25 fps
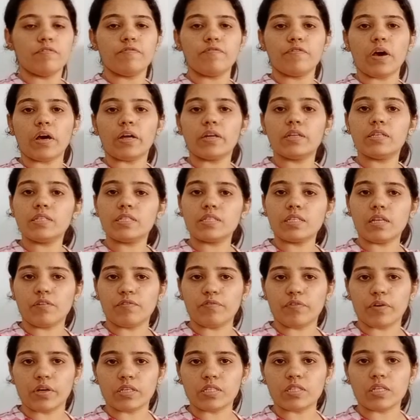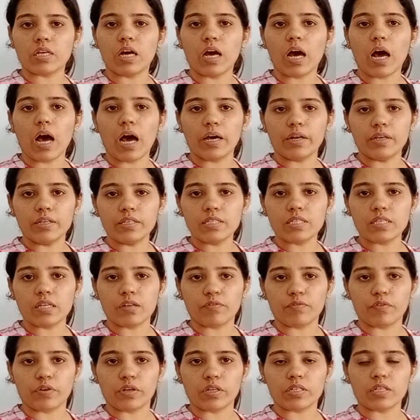ferrous sulphate, iron
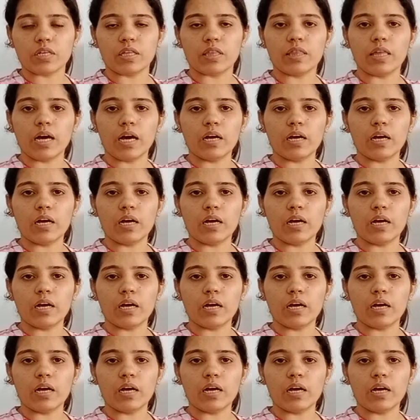sulphate.